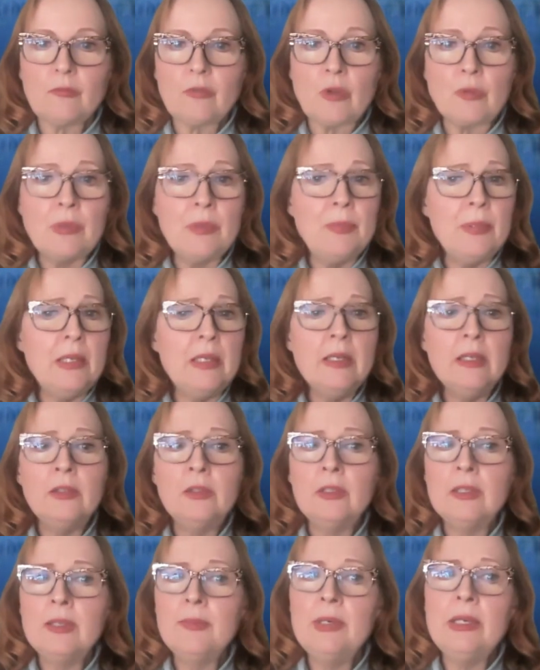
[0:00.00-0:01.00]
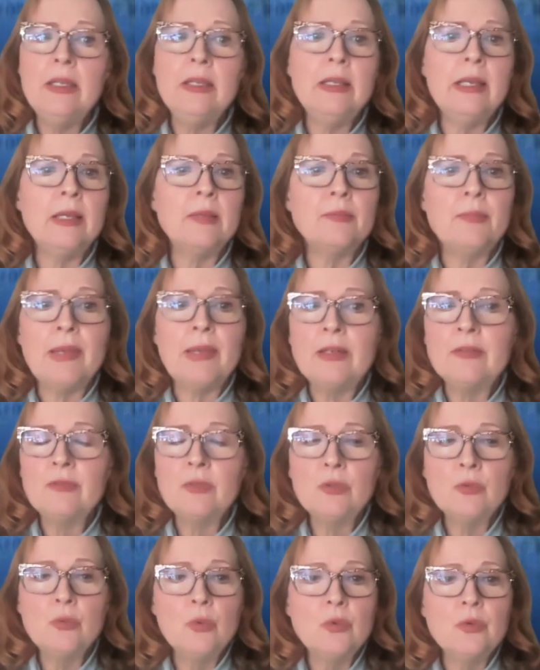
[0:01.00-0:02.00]
repeating limiting and
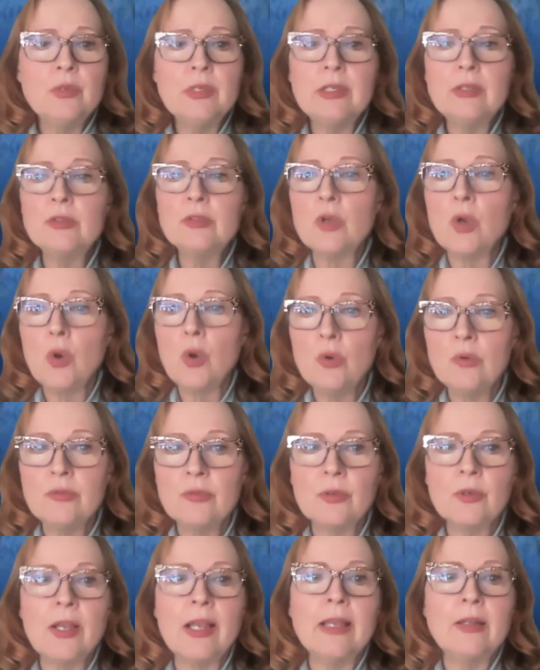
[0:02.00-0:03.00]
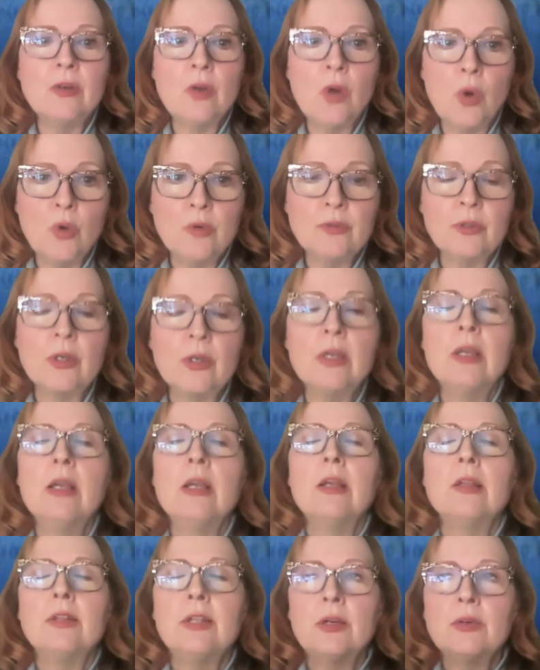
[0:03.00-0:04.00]
painful woundings over and over.
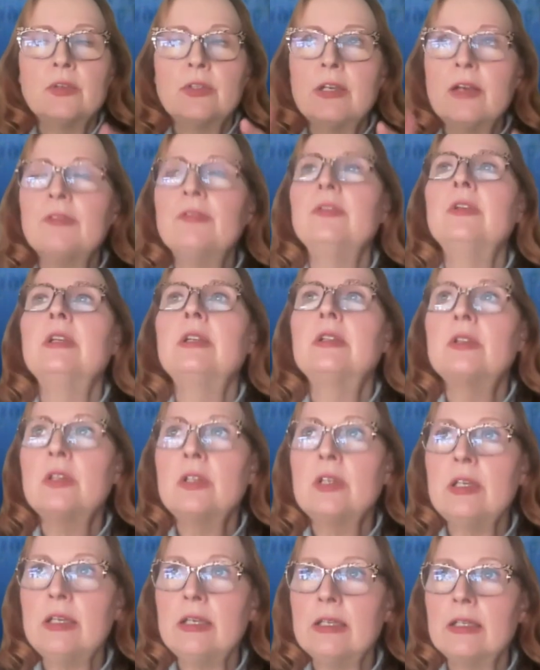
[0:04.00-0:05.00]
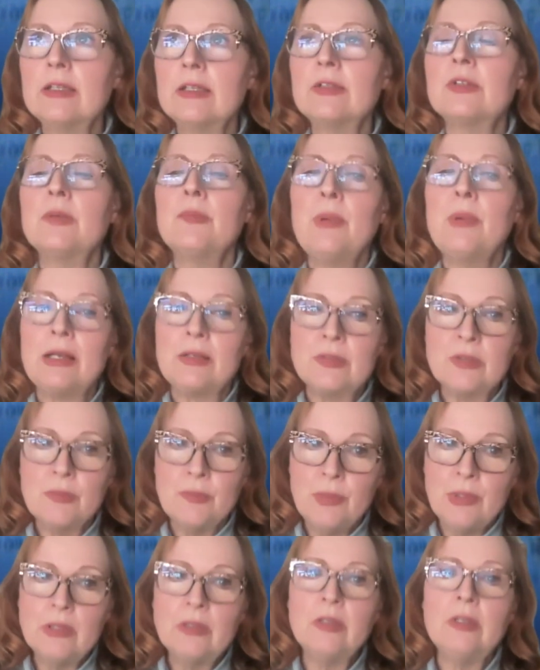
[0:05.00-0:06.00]
There definitely is a
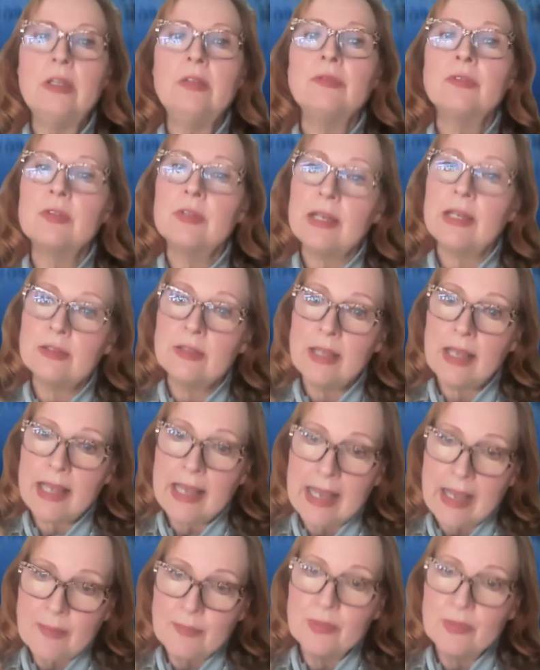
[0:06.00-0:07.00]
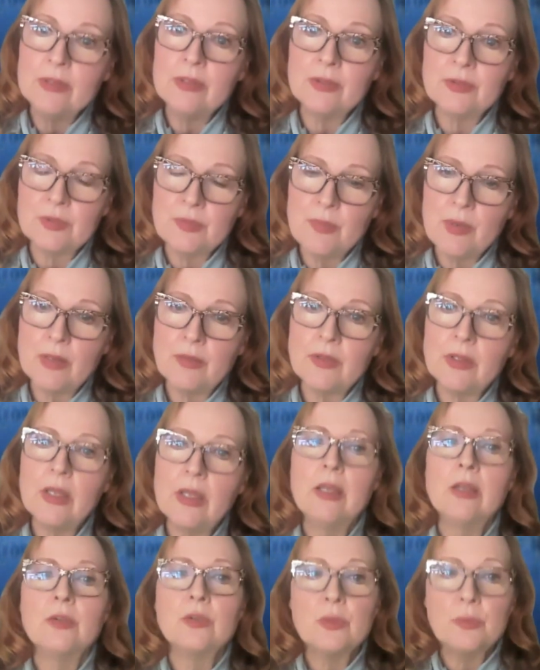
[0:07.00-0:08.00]
possibility for that to happen this month.
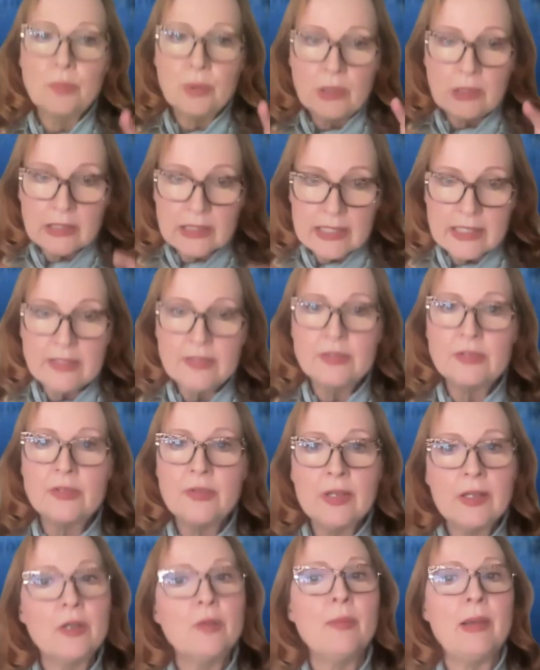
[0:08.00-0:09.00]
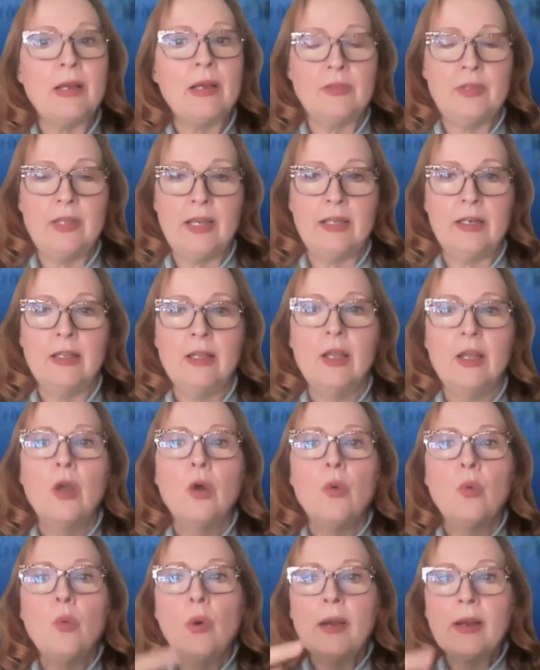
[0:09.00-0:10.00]
So please think about that.
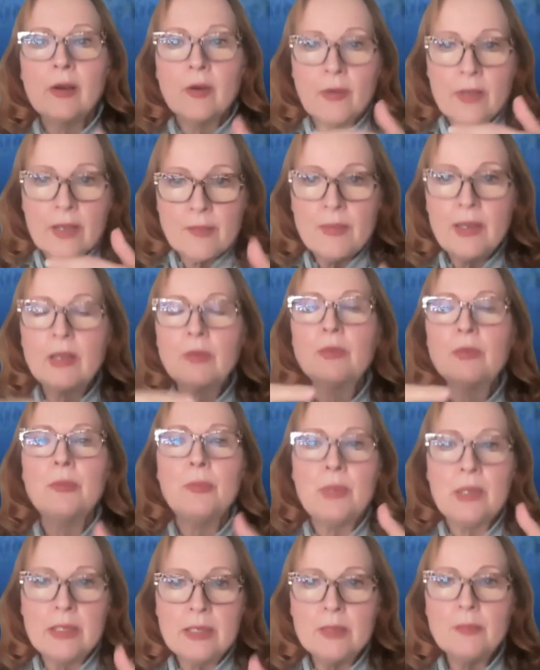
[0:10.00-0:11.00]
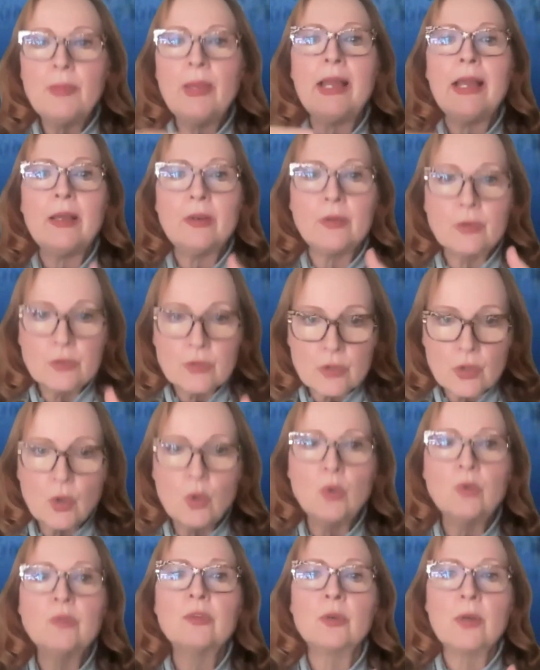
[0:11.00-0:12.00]
Where am I repeating patterns
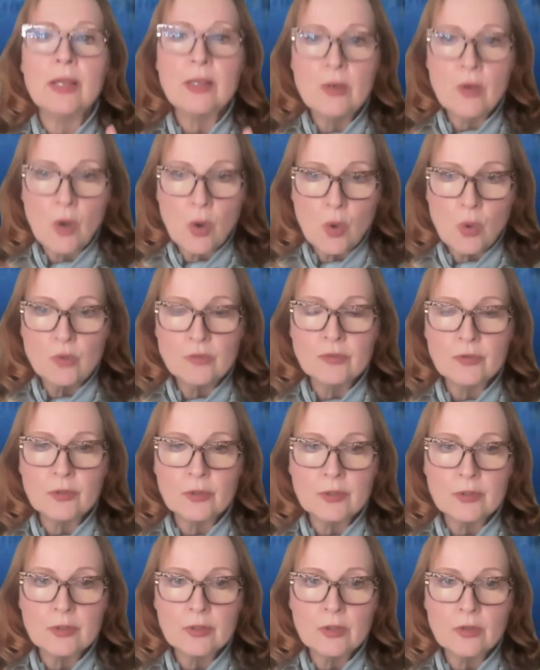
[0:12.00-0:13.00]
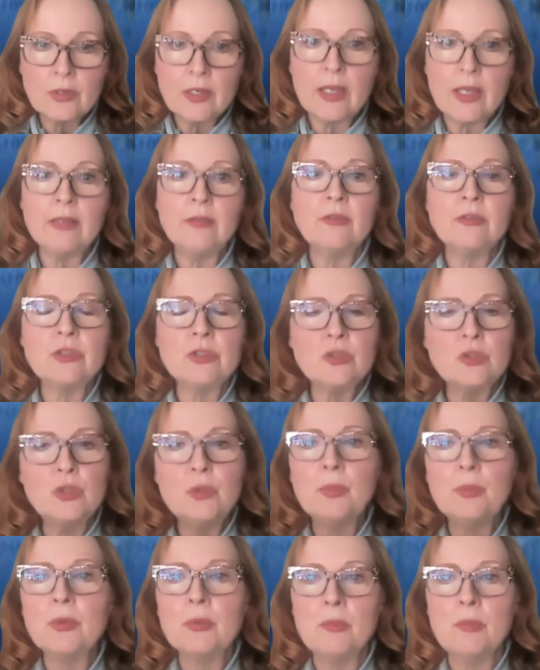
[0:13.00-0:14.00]
over and over? Okay,
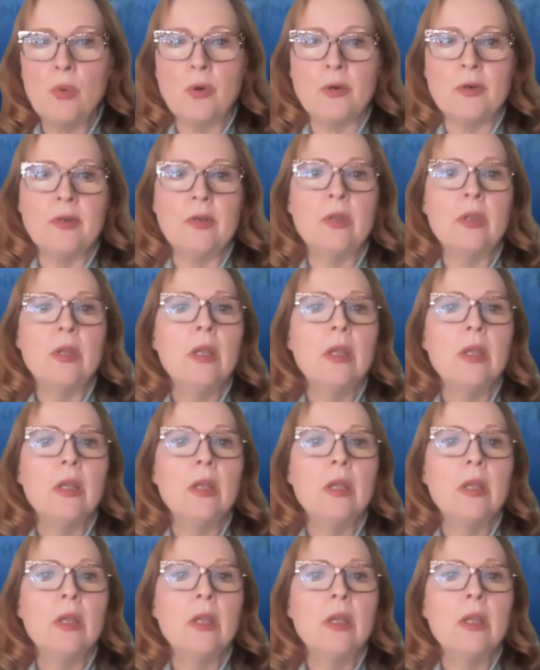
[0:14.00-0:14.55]
super important.